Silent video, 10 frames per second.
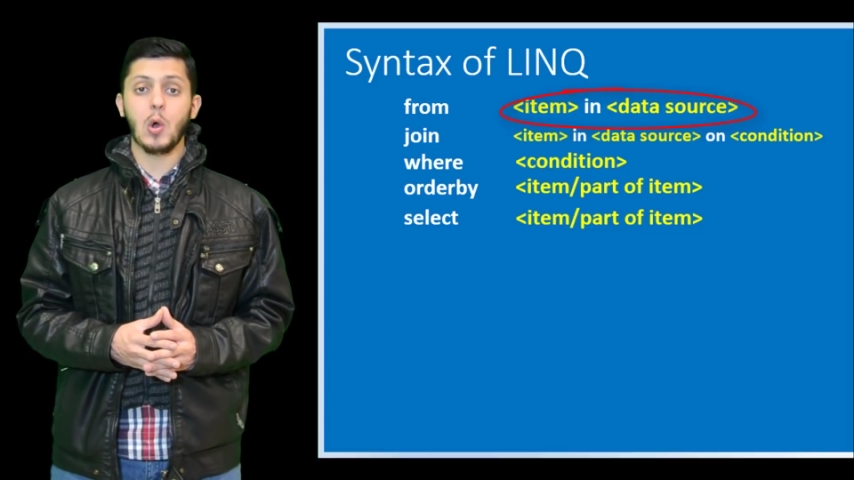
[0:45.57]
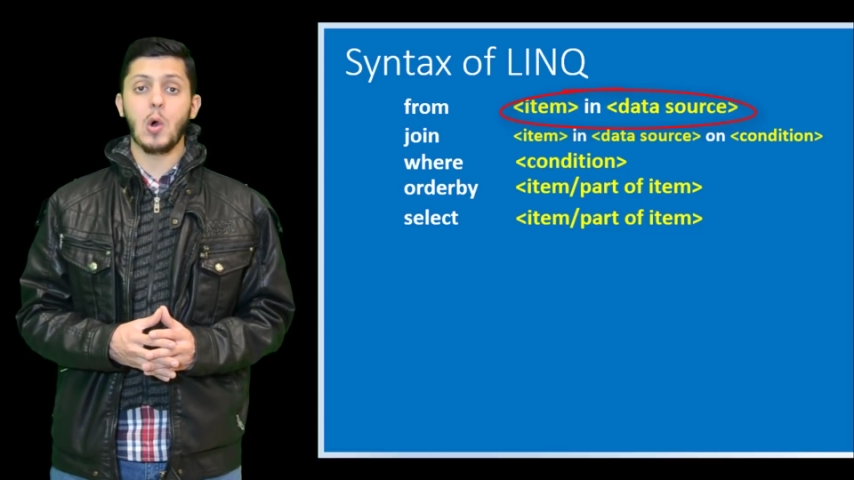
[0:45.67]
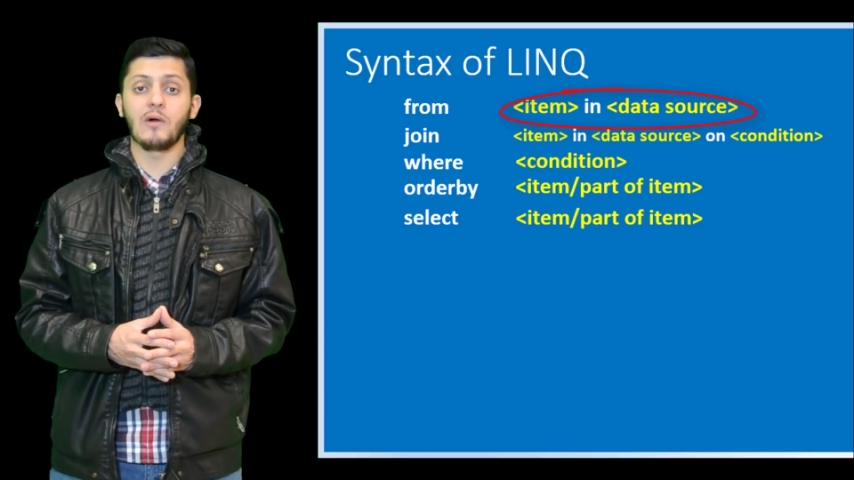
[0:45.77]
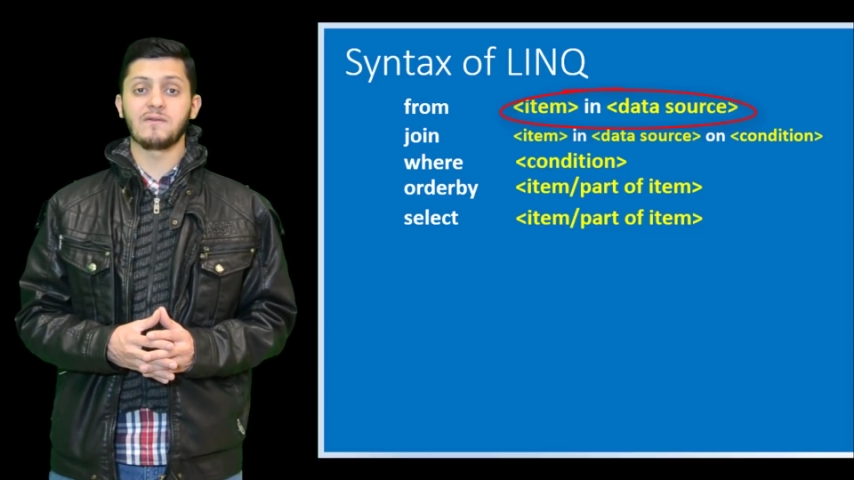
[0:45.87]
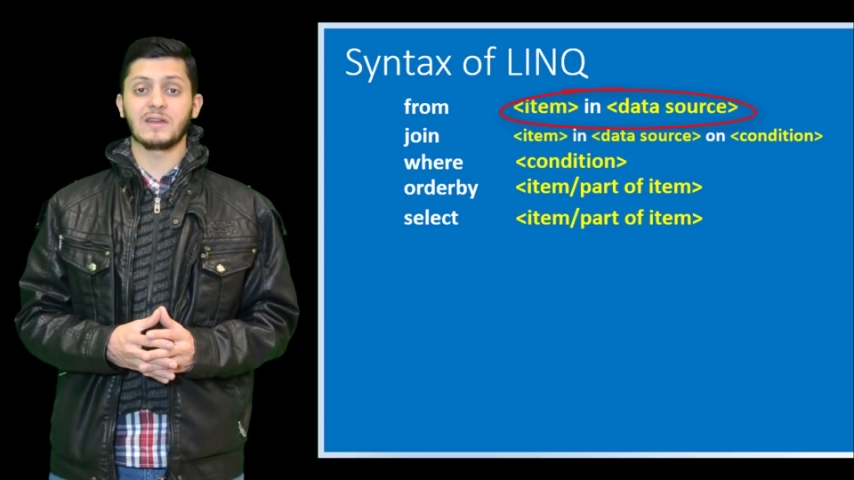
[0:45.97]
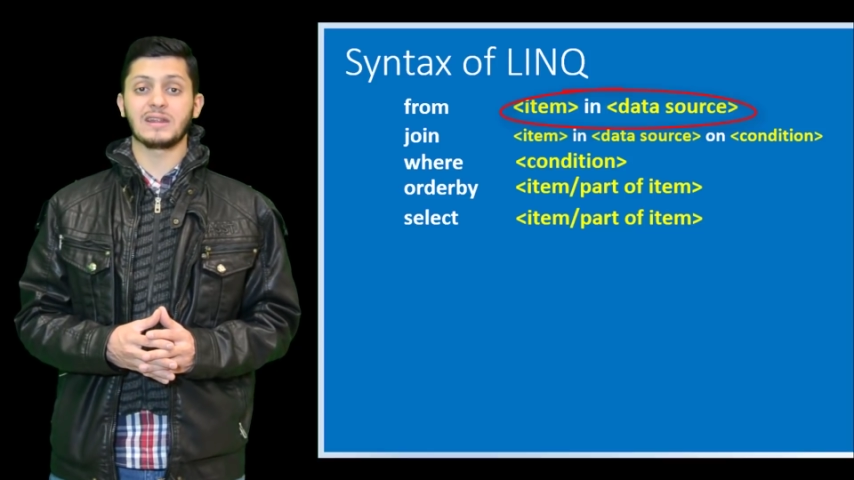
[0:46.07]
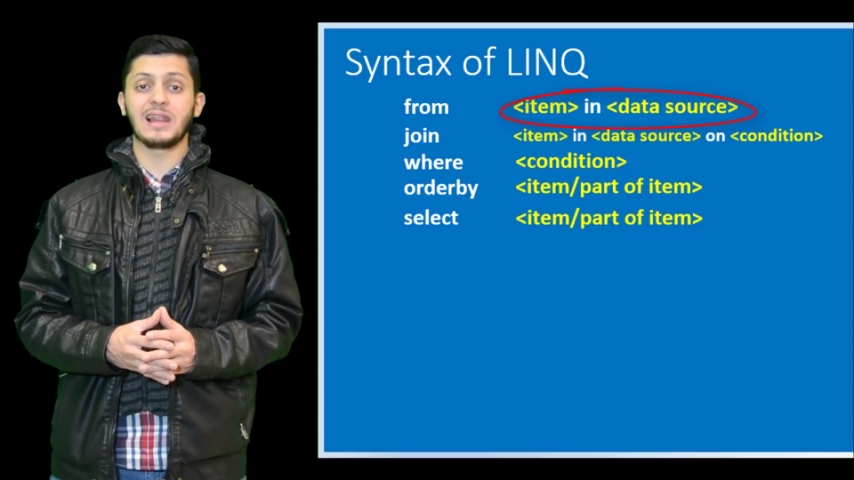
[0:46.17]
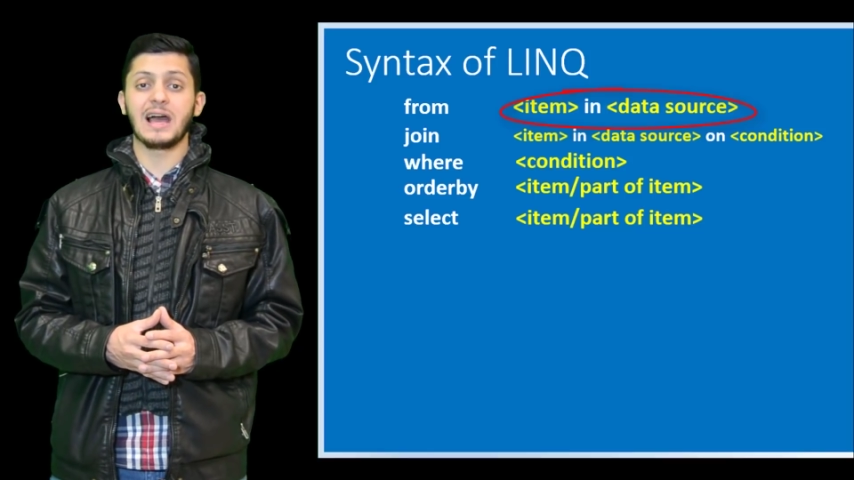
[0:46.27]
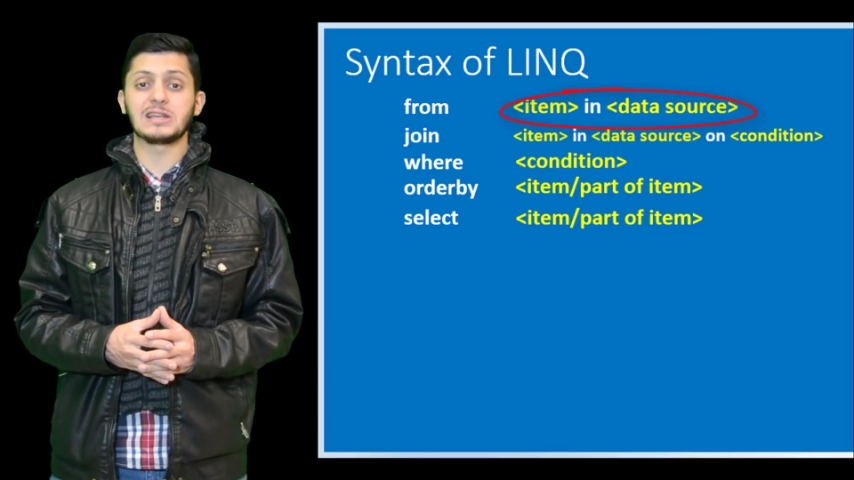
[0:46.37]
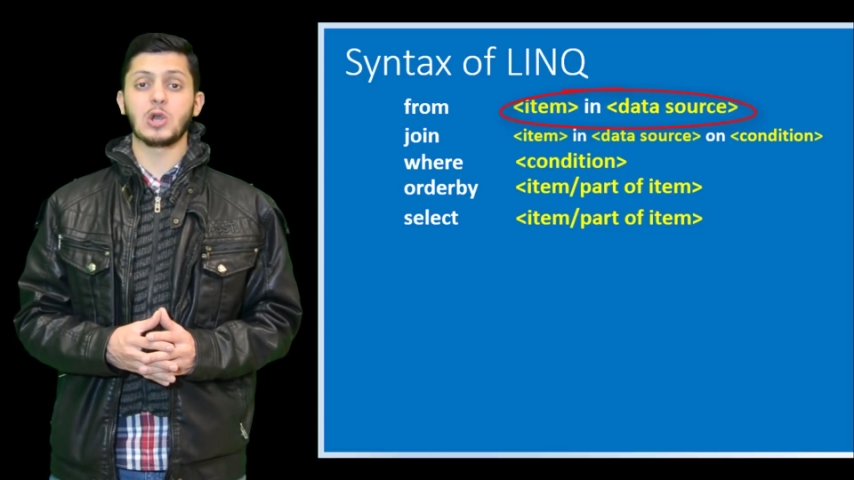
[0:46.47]
of
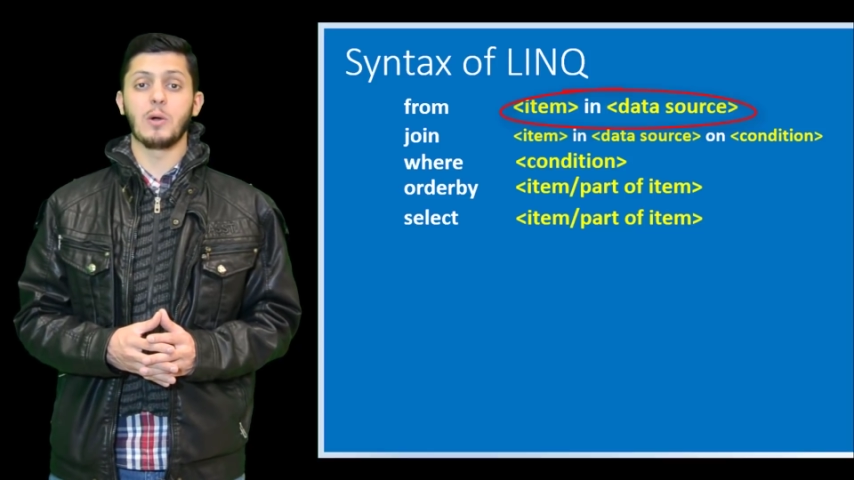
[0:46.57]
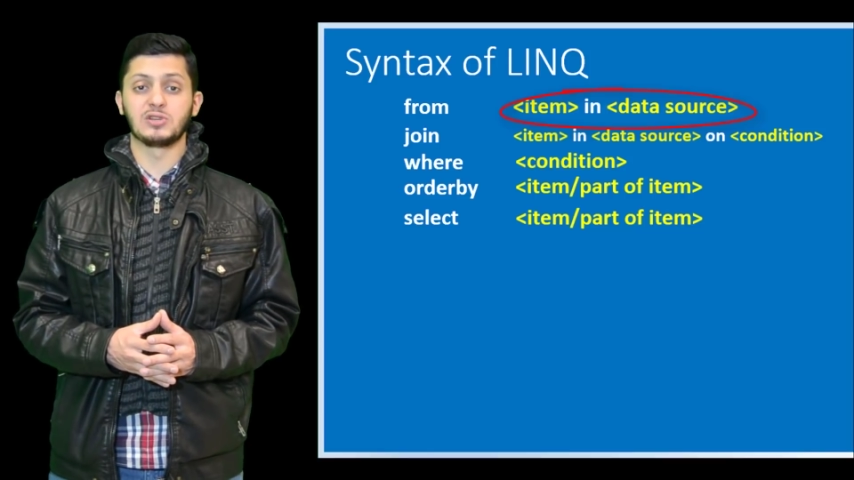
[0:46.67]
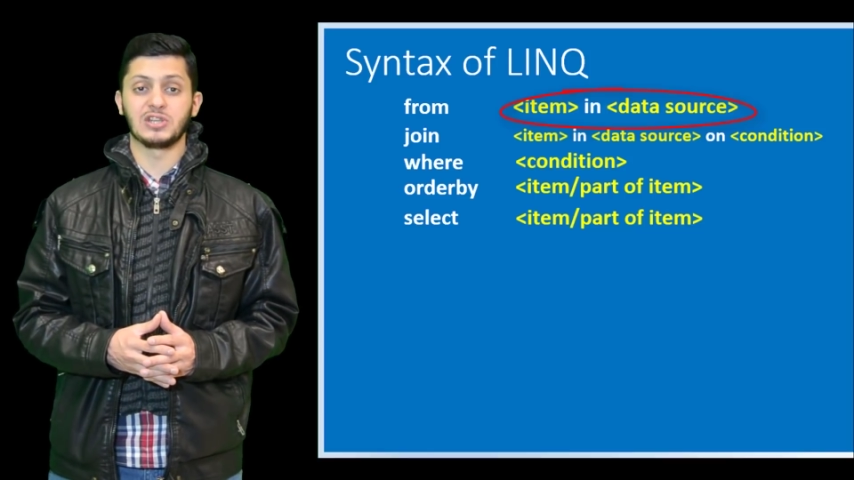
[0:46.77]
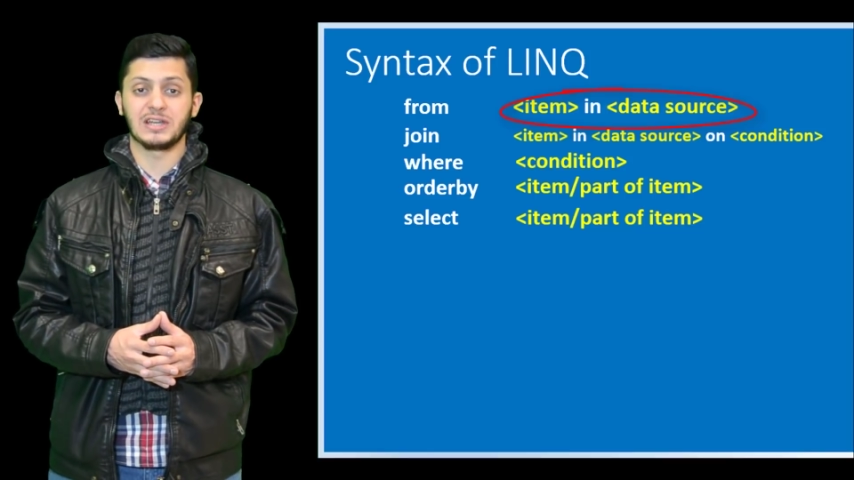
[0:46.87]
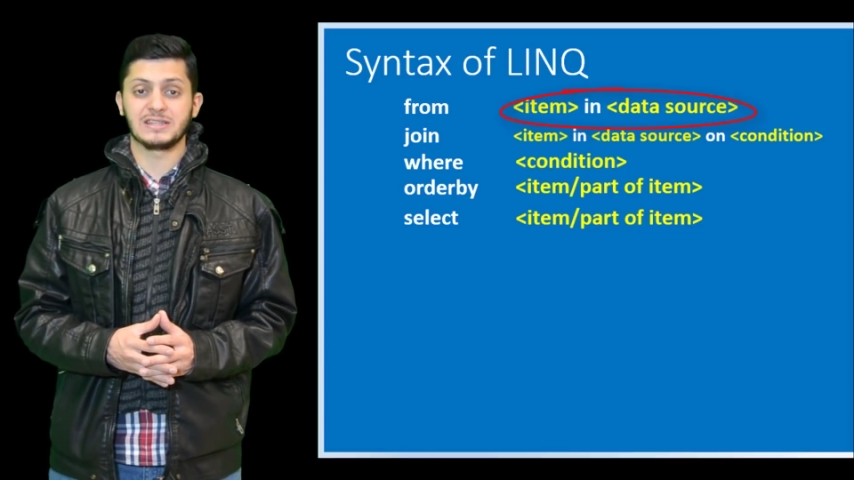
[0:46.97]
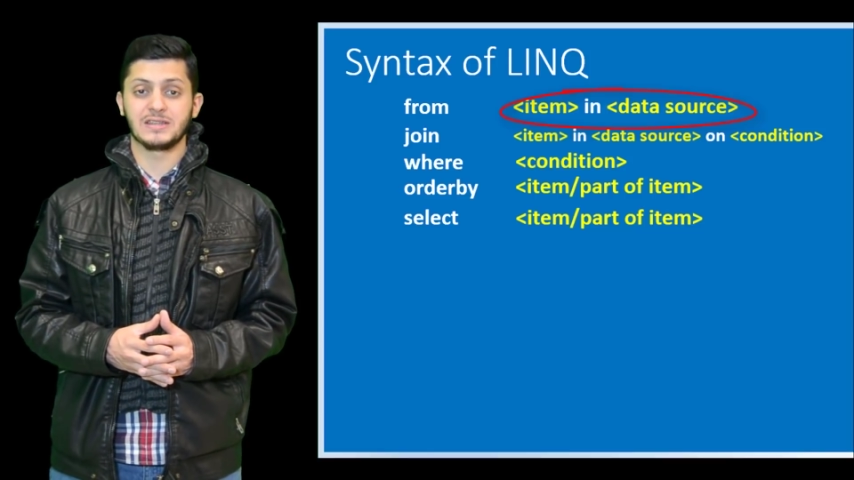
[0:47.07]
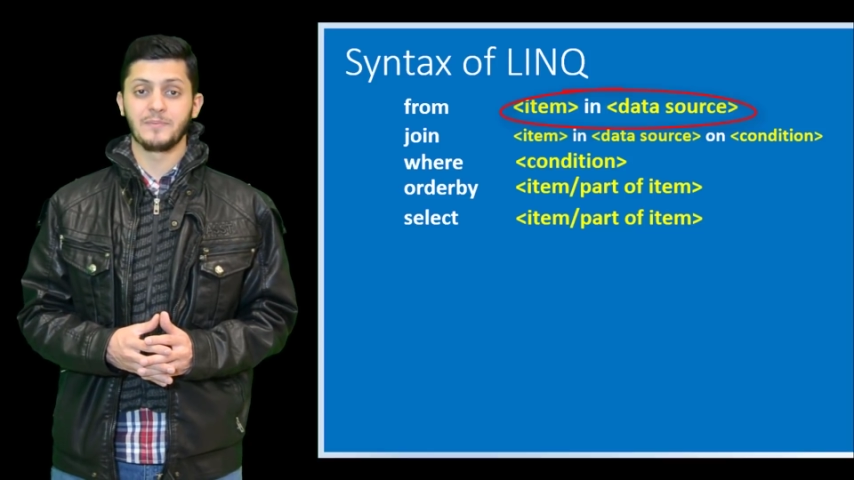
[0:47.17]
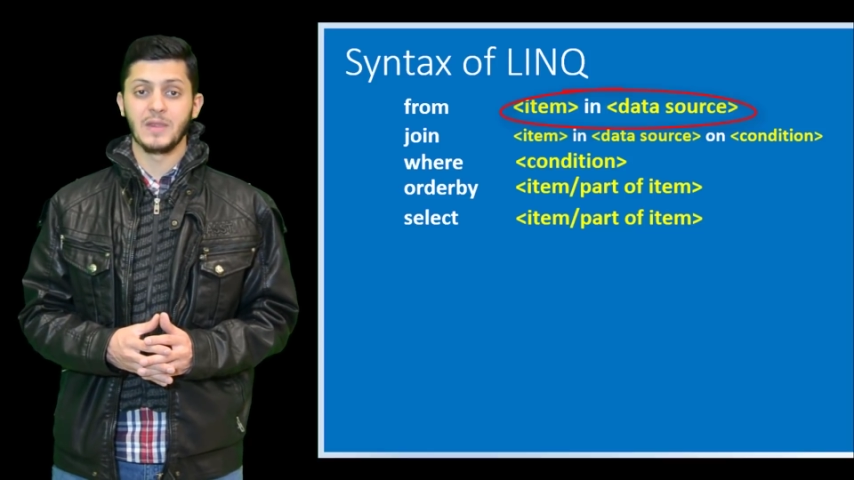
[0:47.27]
class objects.